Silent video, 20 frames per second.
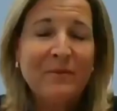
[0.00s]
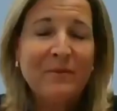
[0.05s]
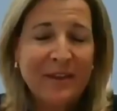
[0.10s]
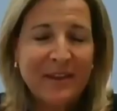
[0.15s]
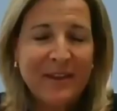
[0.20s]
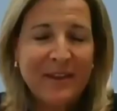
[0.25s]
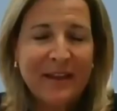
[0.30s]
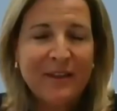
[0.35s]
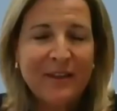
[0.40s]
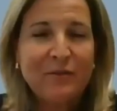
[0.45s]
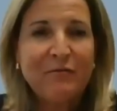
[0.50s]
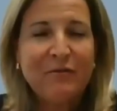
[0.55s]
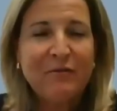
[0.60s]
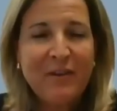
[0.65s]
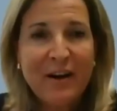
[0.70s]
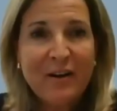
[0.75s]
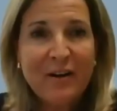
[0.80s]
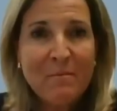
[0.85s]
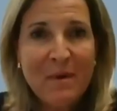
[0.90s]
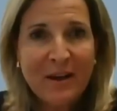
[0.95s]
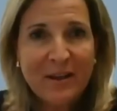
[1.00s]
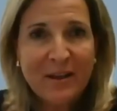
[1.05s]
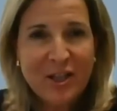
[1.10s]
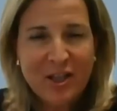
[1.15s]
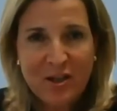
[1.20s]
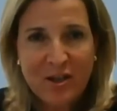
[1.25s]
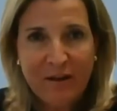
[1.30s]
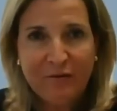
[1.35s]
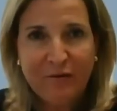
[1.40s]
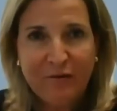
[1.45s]
Thank you very much,
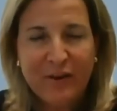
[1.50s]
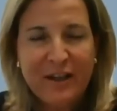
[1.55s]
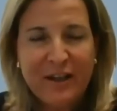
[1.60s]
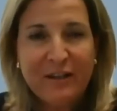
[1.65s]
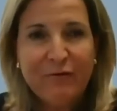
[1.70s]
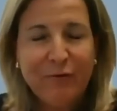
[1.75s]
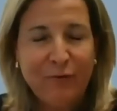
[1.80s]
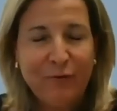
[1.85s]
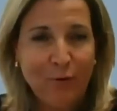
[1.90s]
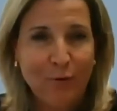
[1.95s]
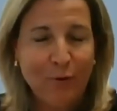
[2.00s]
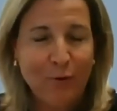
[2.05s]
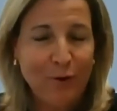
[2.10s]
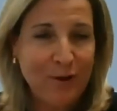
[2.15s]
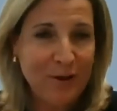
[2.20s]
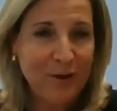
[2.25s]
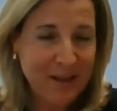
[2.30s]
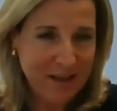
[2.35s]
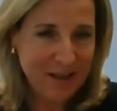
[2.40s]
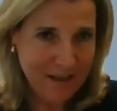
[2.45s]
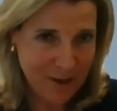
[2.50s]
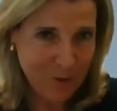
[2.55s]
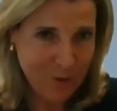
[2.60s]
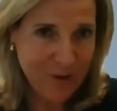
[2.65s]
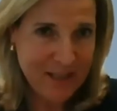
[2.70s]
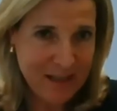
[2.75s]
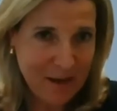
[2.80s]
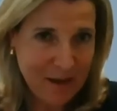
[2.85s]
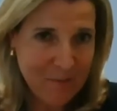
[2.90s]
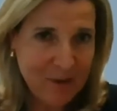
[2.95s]
Jeffrey, for your
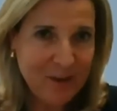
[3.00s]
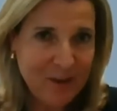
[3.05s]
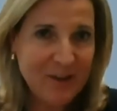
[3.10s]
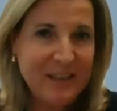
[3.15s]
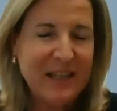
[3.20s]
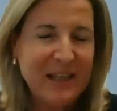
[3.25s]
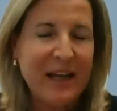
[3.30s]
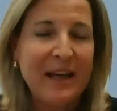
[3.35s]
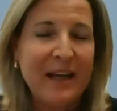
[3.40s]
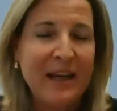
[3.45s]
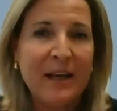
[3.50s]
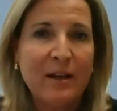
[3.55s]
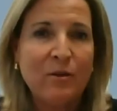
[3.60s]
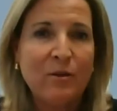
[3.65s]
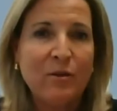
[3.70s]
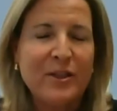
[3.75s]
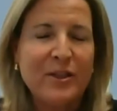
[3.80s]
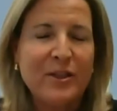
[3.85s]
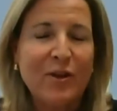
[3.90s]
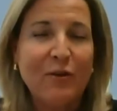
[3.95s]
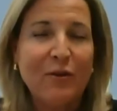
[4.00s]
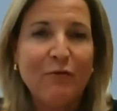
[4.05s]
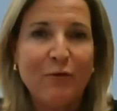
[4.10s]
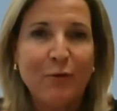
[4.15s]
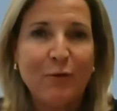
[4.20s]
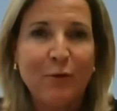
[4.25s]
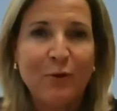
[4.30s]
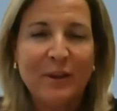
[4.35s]
statement today and also for